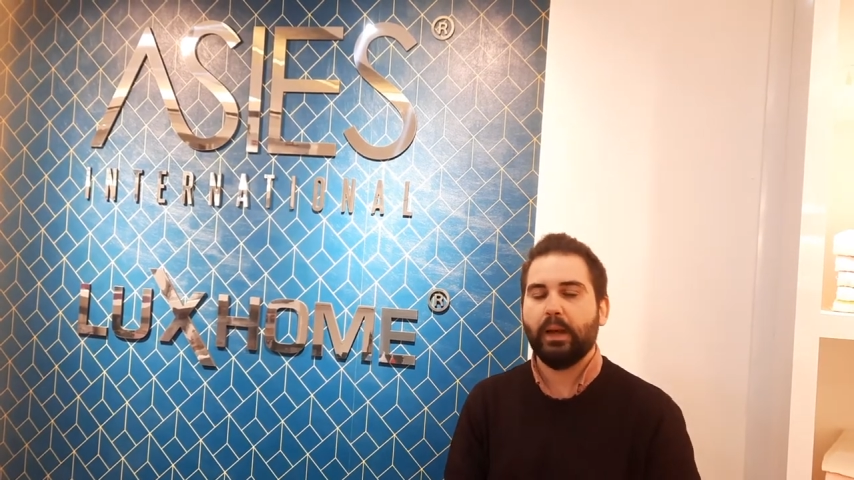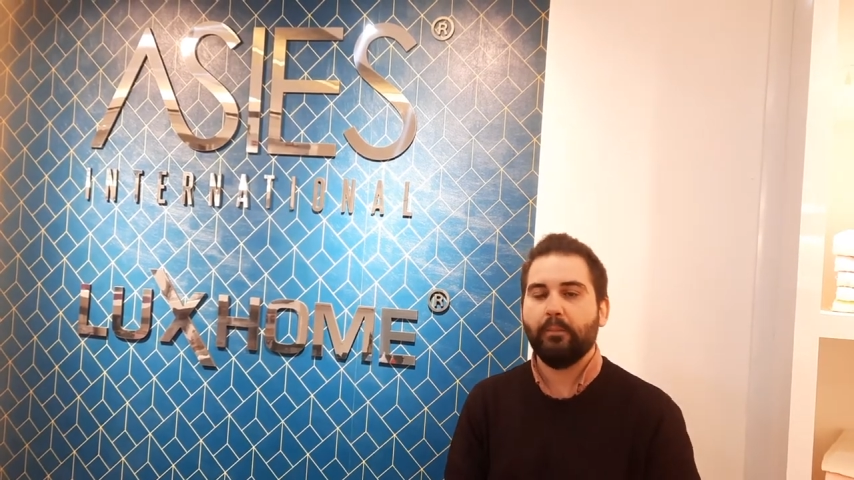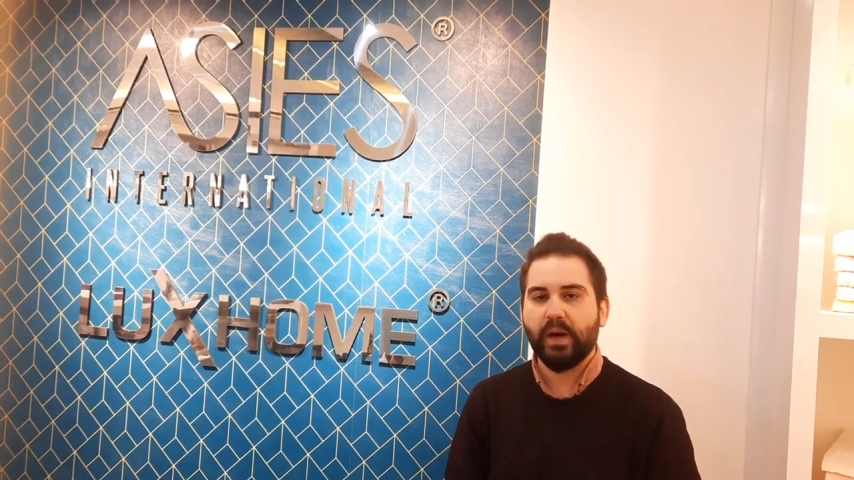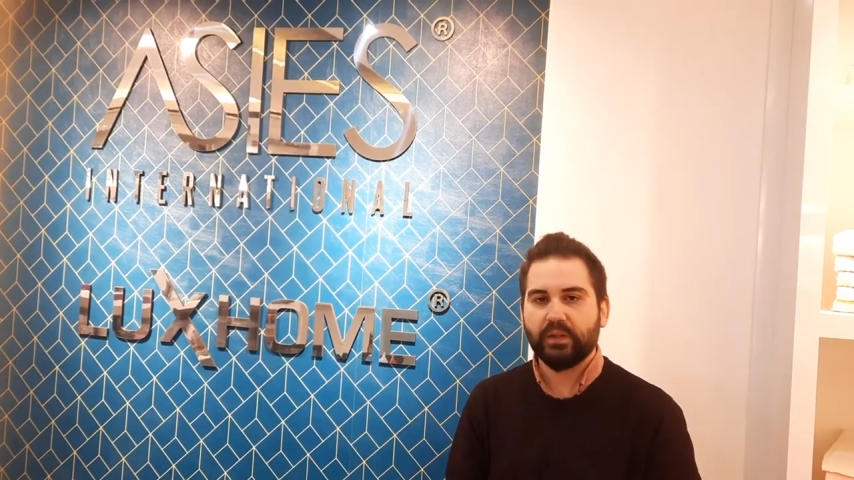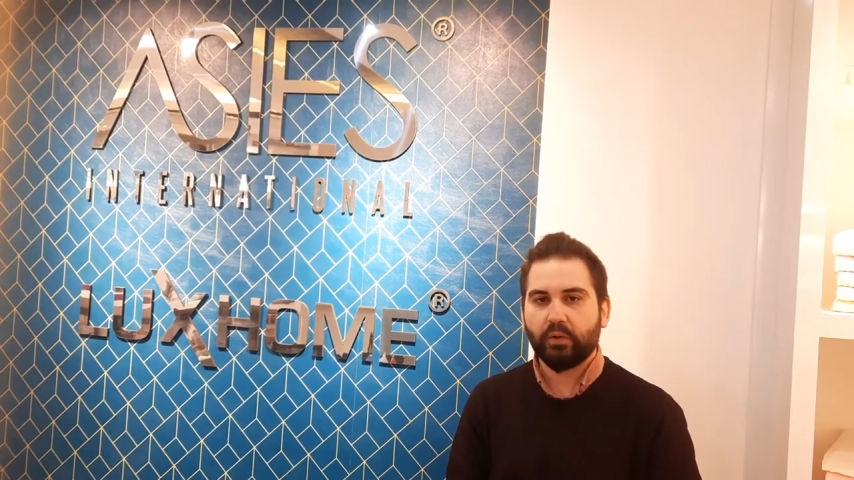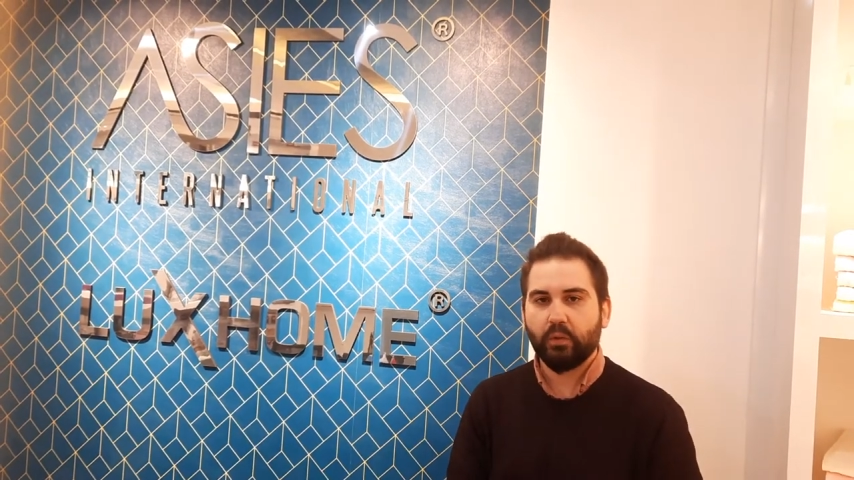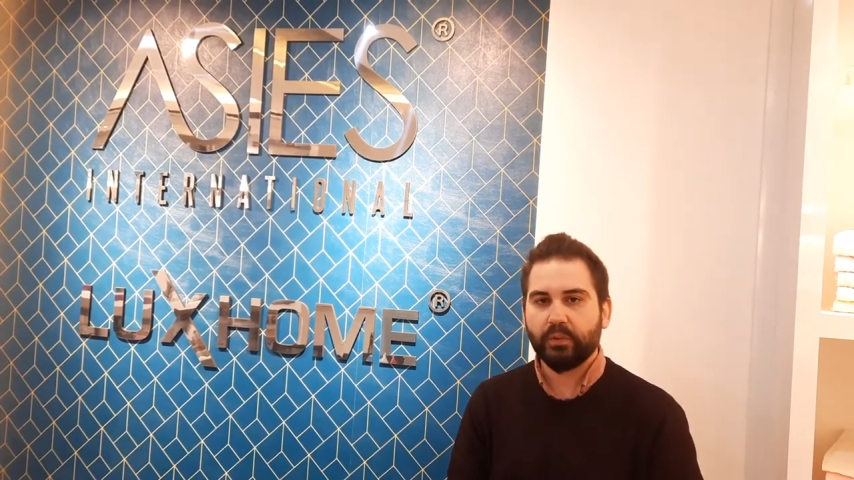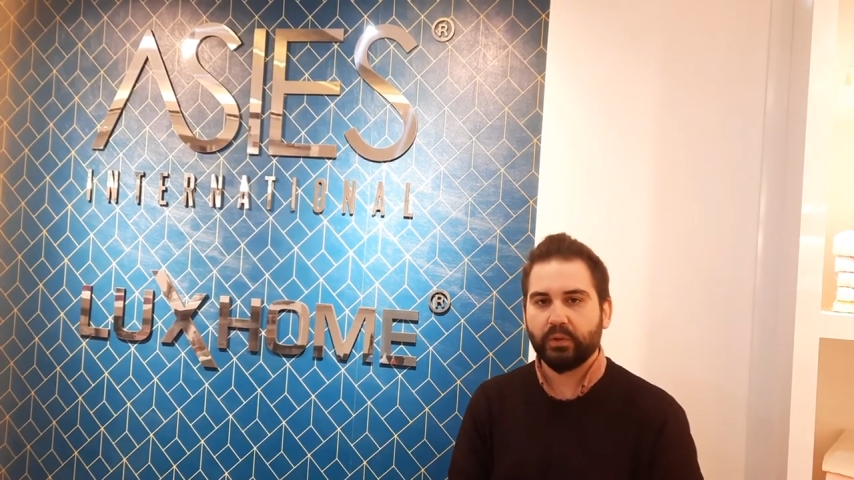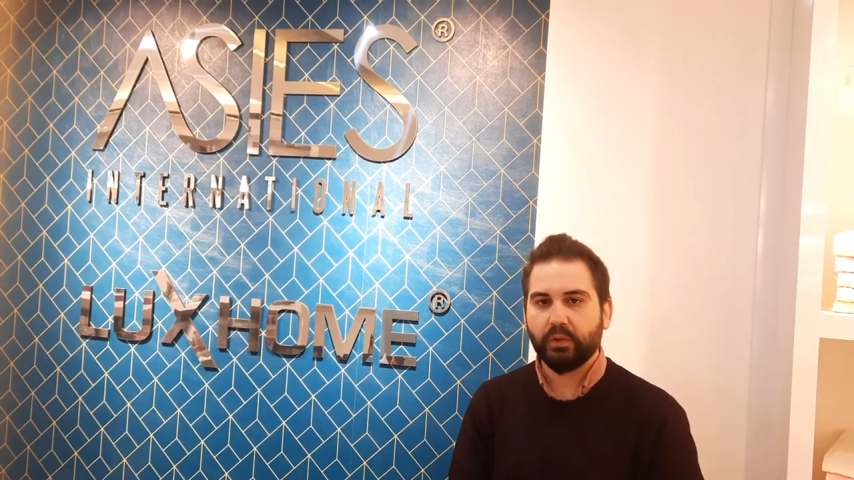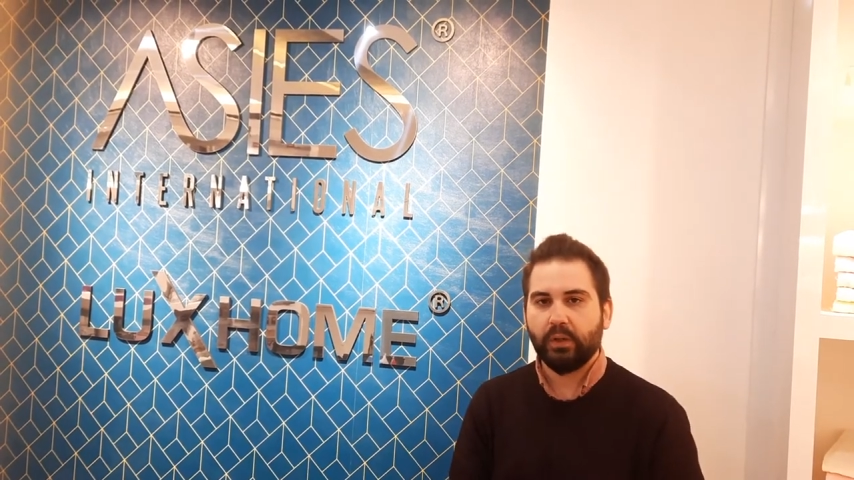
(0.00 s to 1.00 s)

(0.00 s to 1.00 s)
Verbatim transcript: and bathrobes